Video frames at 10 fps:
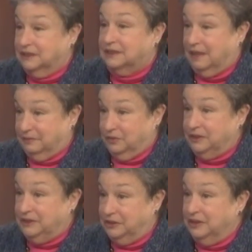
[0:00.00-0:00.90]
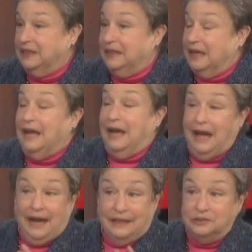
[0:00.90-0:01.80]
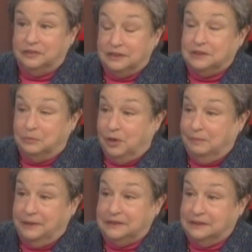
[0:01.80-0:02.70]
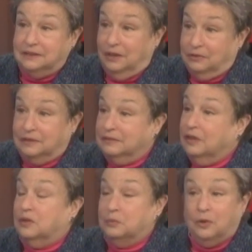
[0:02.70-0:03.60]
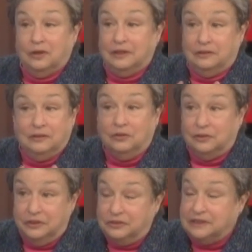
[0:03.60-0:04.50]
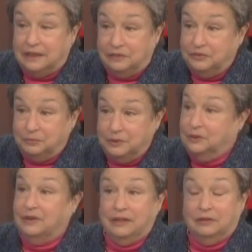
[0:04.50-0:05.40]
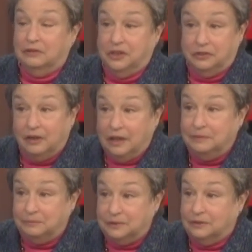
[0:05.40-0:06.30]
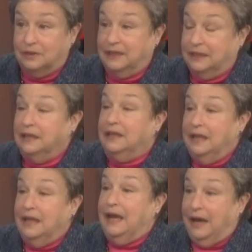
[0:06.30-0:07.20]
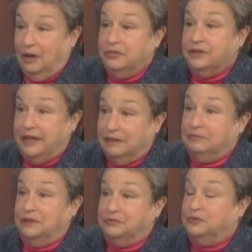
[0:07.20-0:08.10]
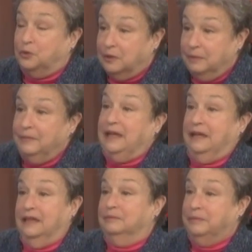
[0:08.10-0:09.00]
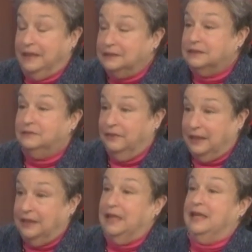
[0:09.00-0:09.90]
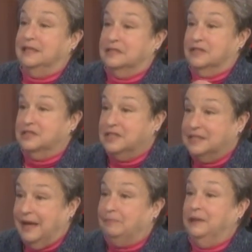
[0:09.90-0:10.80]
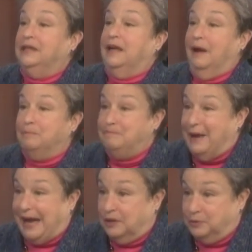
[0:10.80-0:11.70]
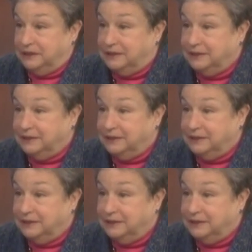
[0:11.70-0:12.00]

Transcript: coverage, and you're a small business owner or worker, or you're self-employed or you're unemployed, health care reform in Pennsylvania is a step backwards.